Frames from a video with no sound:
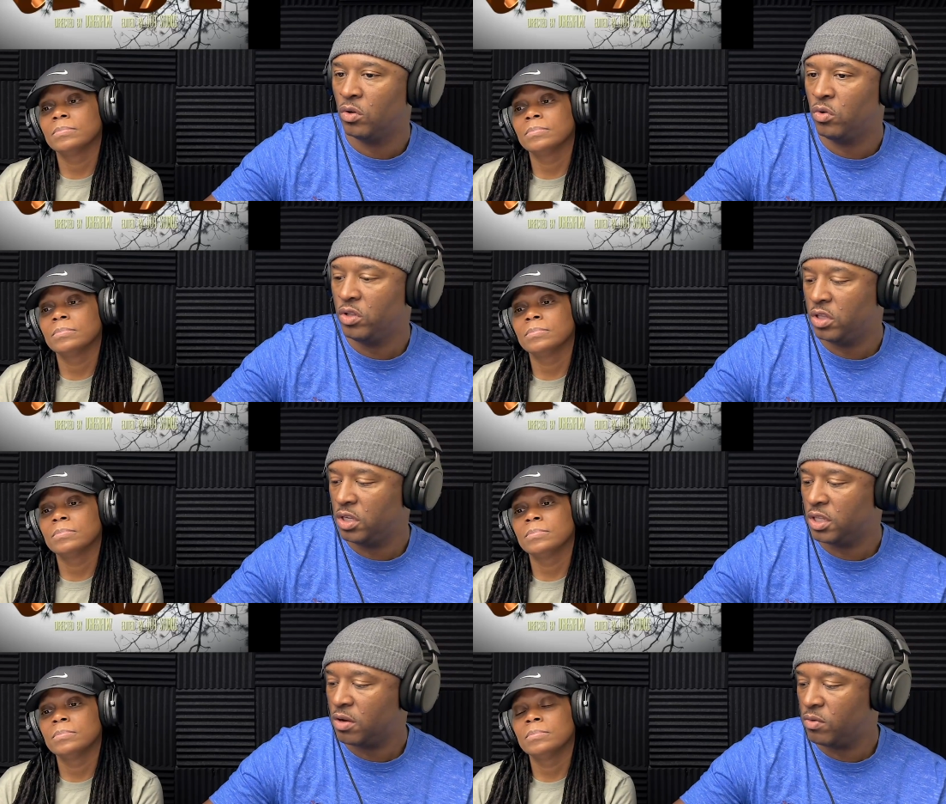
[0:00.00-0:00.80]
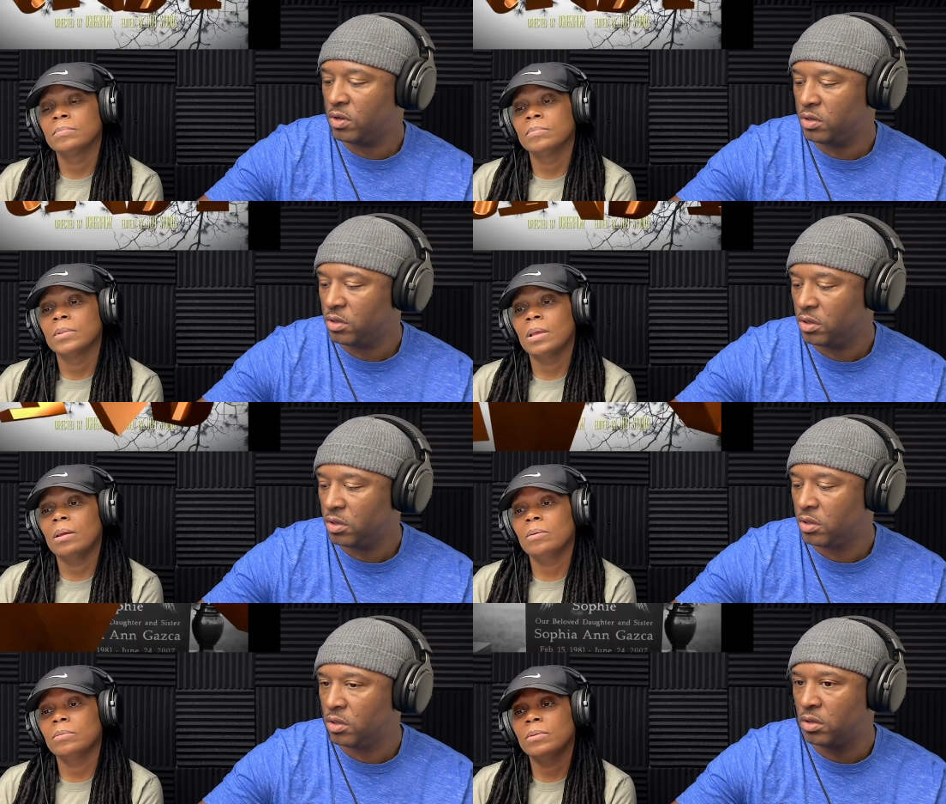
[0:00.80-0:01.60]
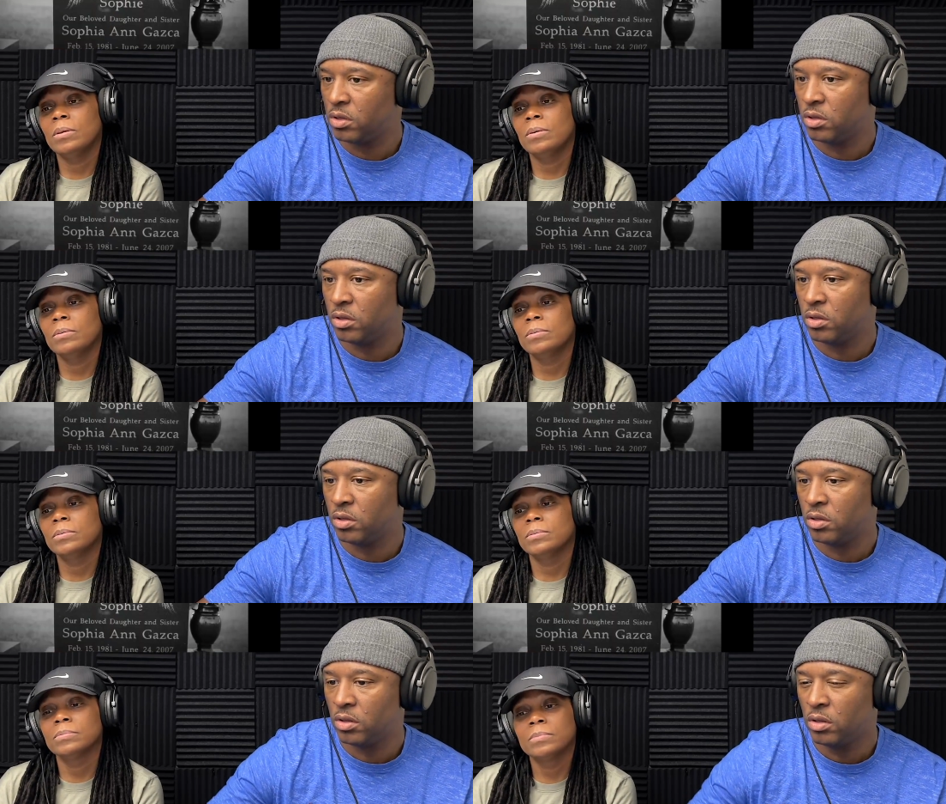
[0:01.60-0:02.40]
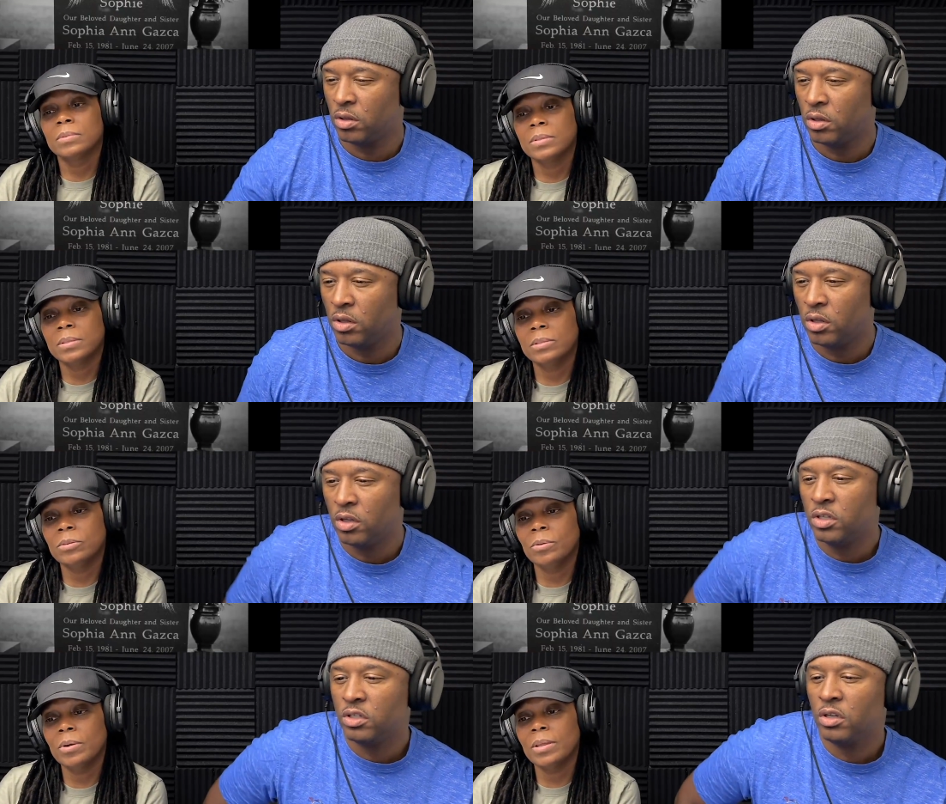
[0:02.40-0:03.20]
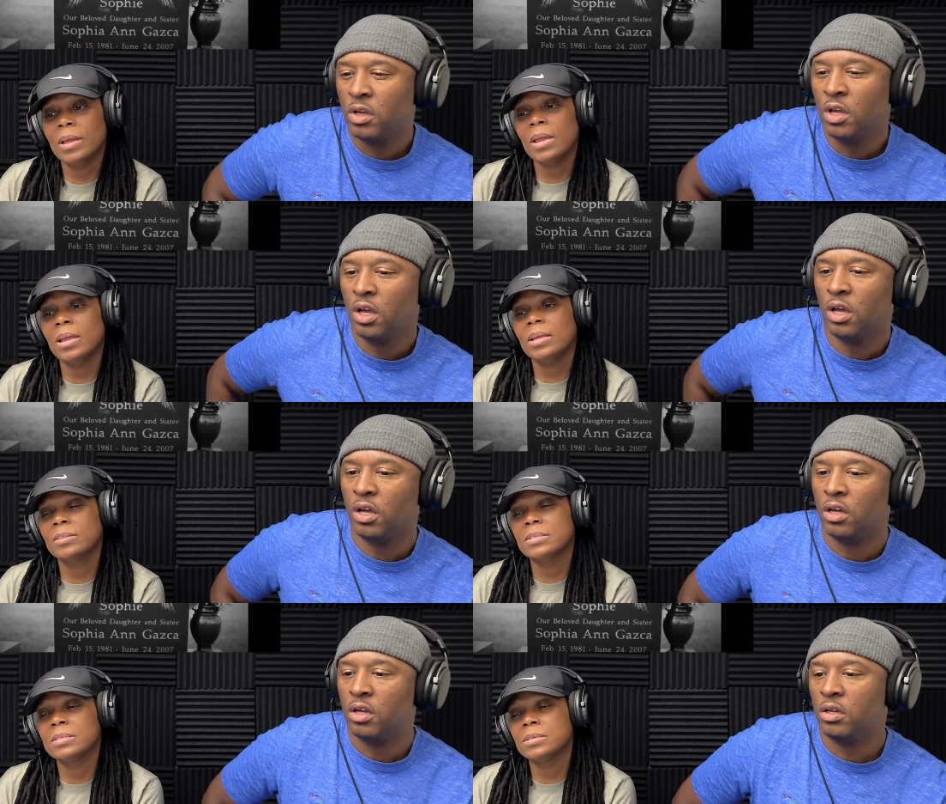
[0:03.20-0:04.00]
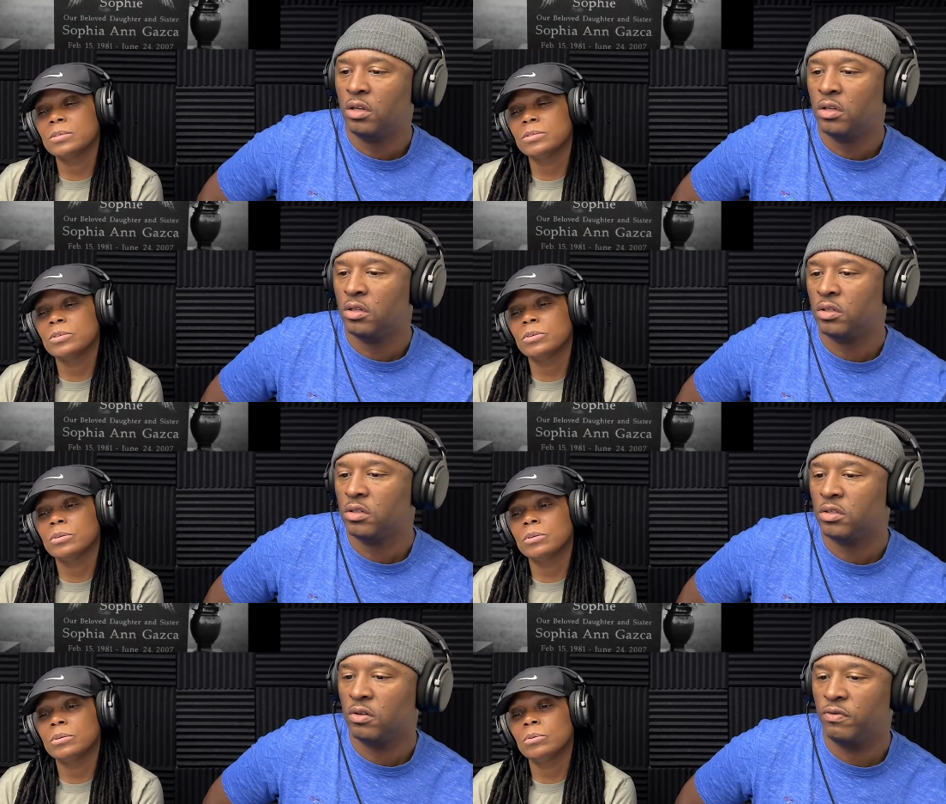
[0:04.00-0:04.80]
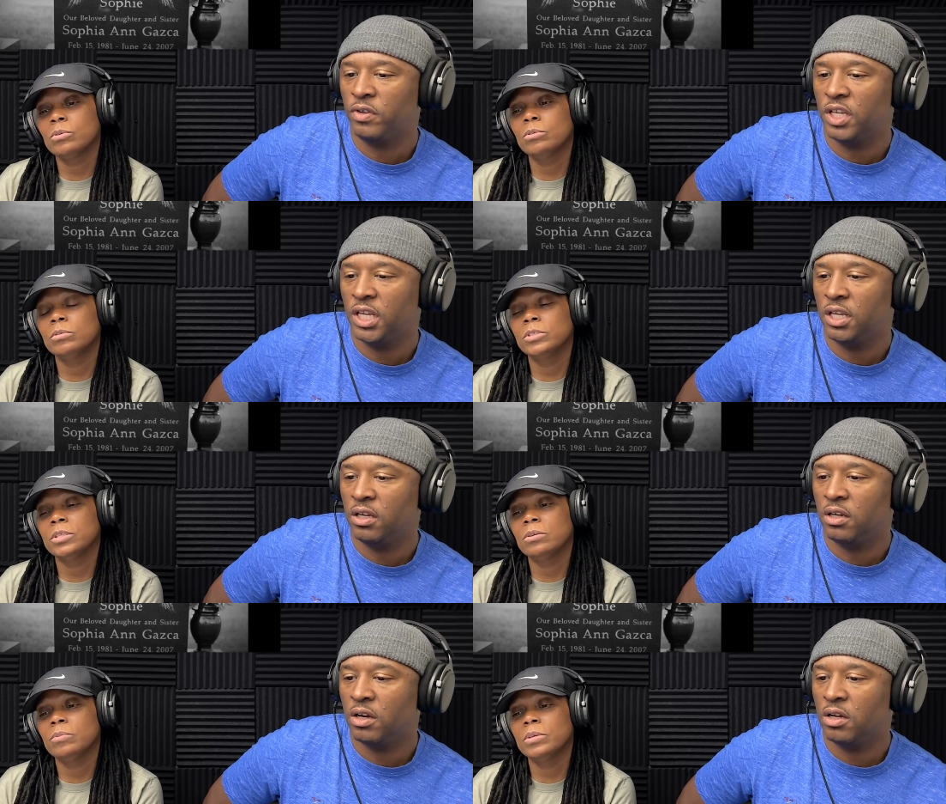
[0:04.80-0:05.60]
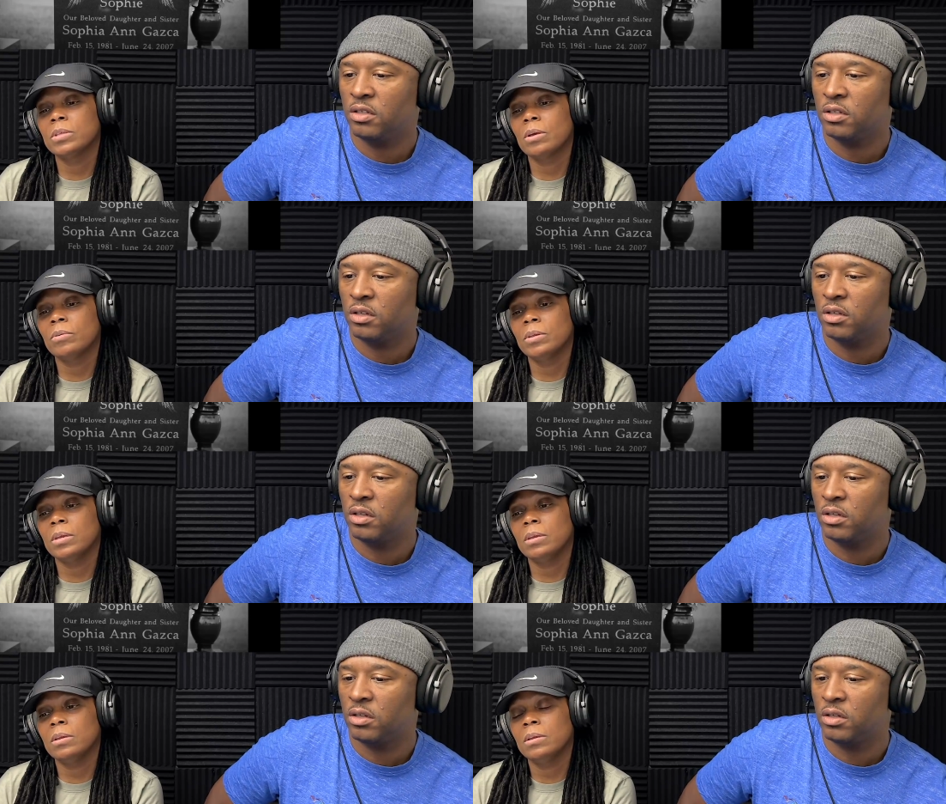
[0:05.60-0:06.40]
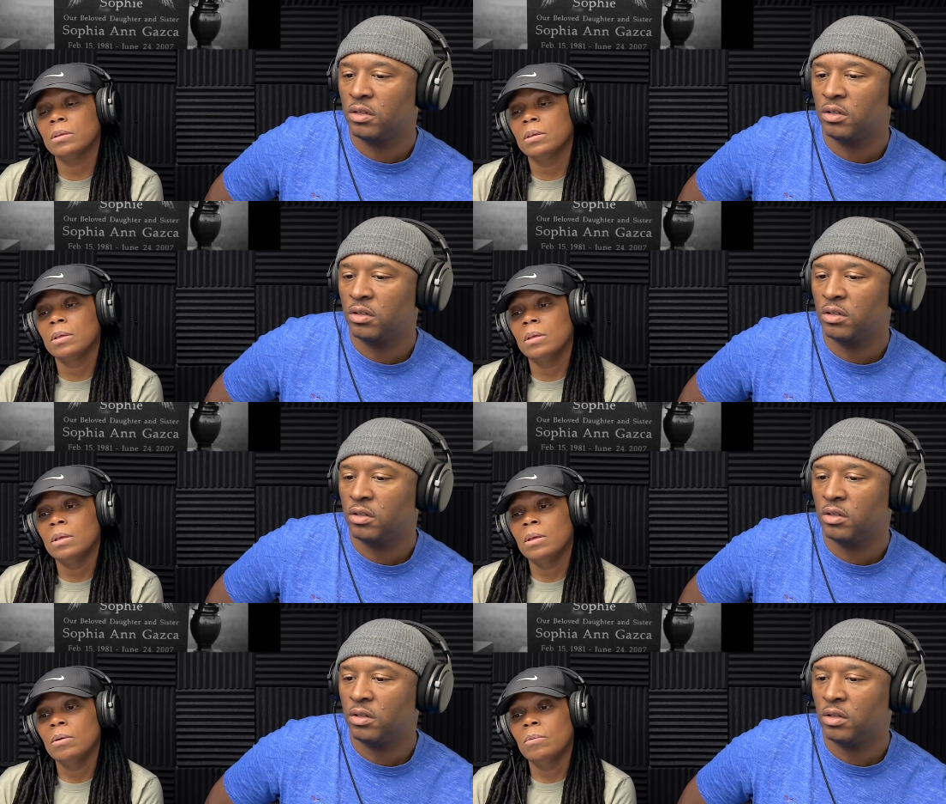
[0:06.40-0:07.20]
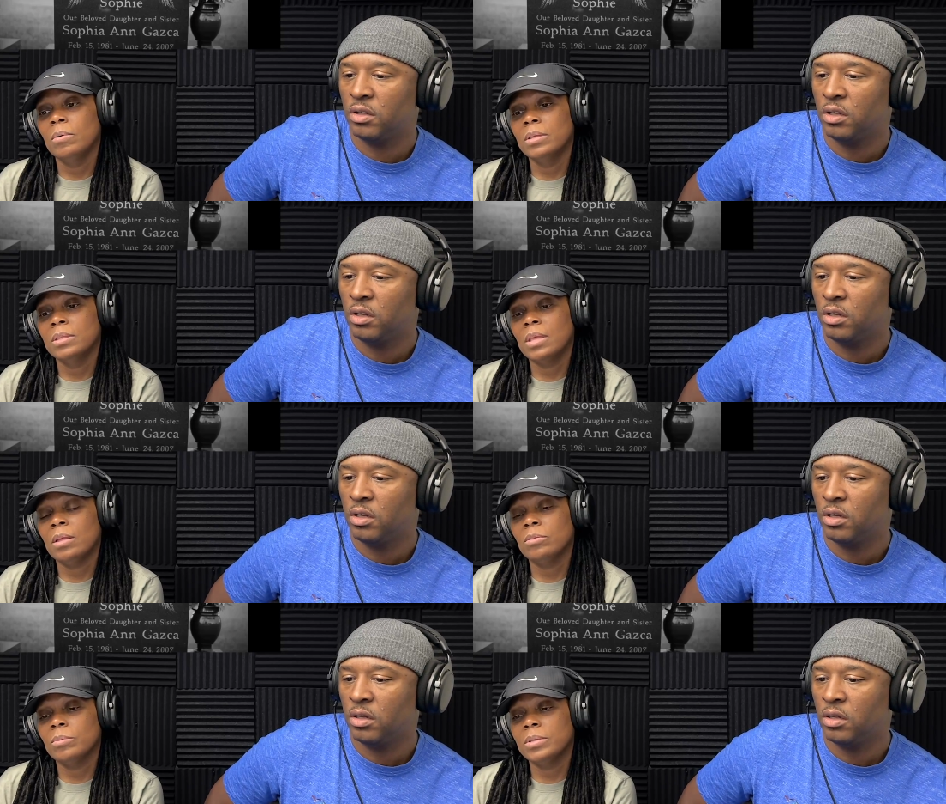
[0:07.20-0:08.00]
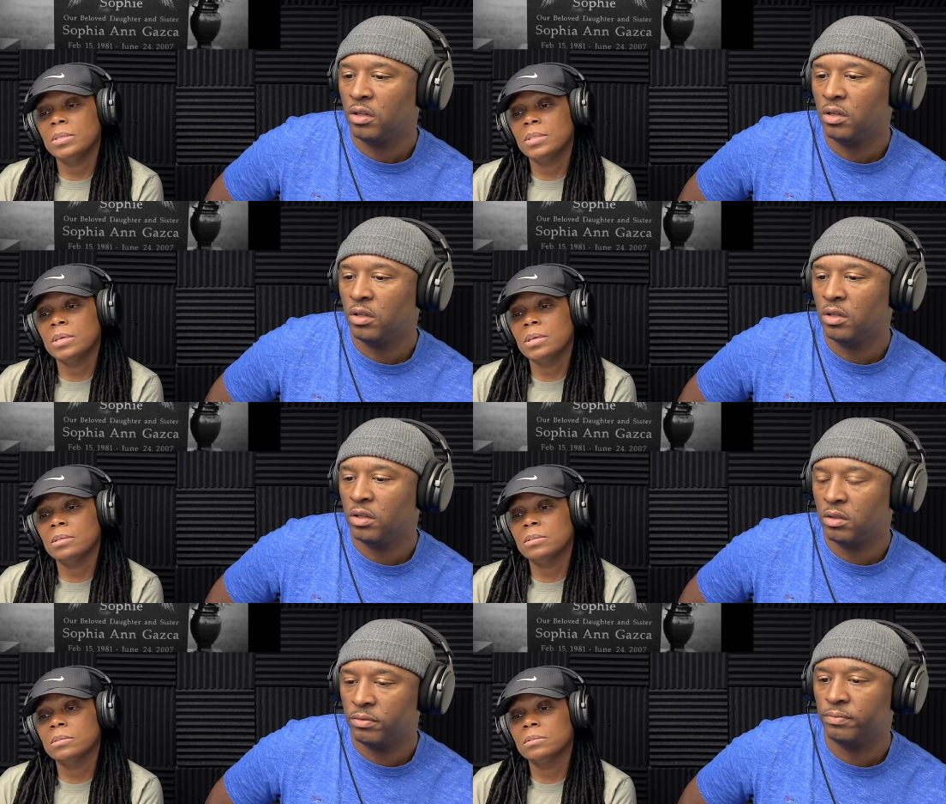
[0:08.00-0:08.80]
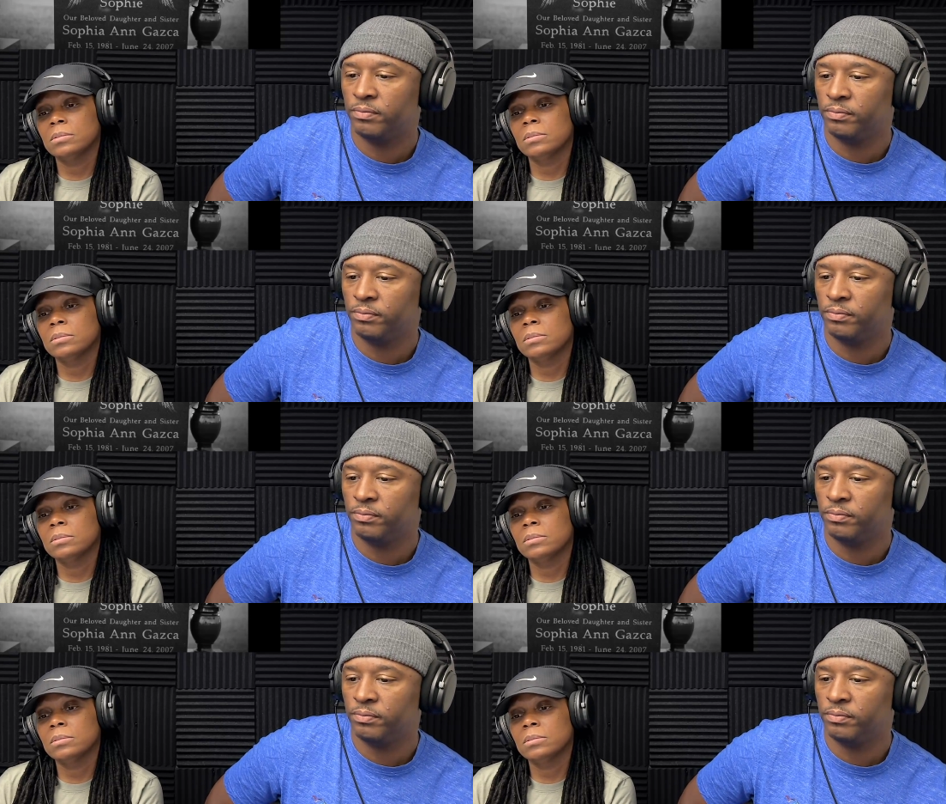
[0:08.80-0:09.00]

Speaker 1: Who do you think that was? Oh,
Speaker 2: you're the aunt's sister. Oh, yeah, she was only, what is that, 26?